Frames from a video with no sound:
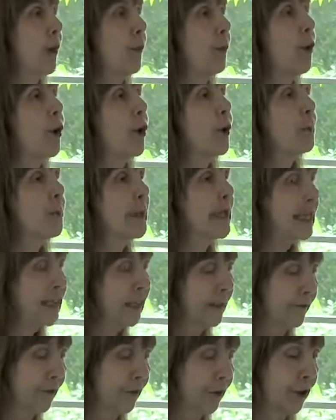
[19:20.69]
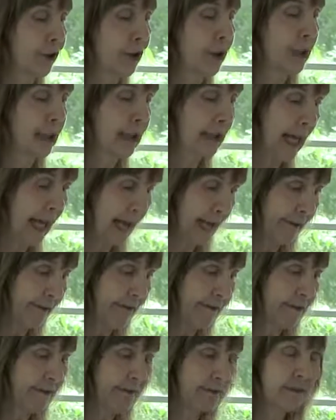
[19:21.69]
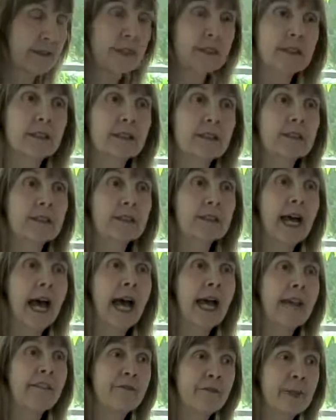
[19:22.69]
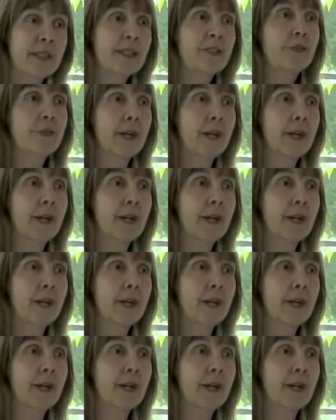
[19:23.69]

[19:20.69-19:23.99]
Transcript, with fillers: more meaningful life. I have been